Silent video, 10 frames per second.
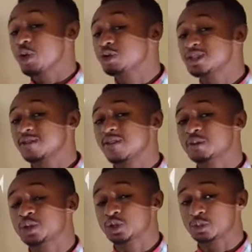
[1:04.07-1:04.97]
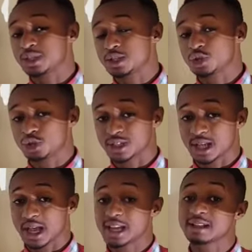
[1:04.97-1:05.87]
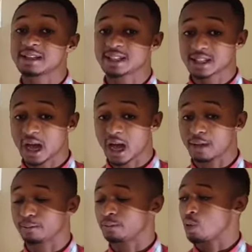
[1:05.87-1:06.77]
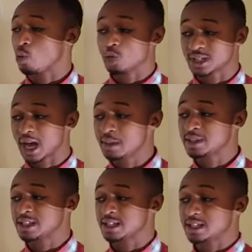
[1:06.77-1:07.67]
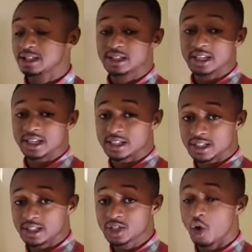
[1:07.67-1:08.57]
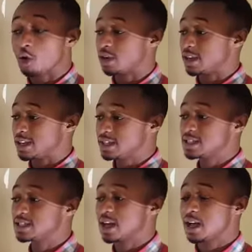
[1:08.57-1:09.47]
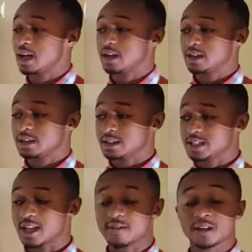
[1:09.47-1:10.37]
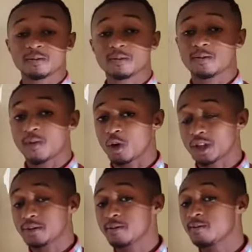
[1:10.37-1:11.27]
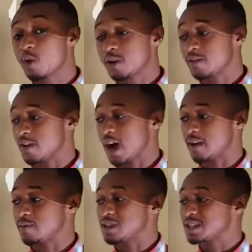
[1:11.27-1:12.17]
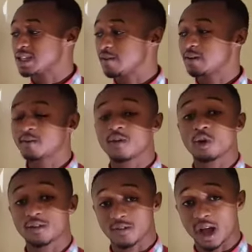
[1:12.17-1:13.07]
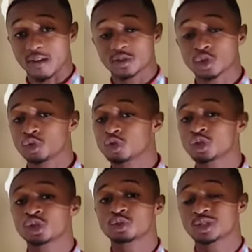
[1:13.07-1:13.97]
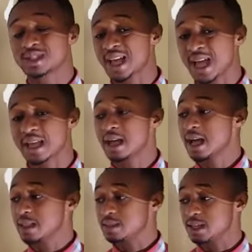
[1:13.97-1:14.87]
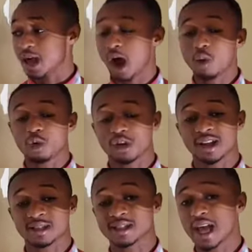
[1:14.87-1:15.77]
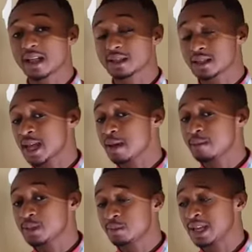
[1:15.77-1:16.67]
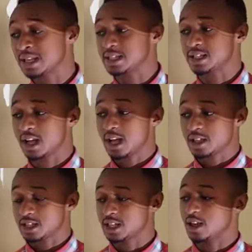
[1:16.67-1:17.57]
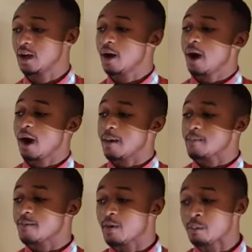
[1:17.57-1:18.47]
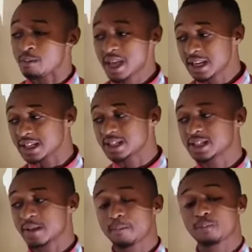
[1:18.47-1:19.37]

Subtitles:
use the verb to be to say the time. What time is it? It is or it is 7:45. 7:45. So you just to say the hour and then the minutes. That's it. For minutes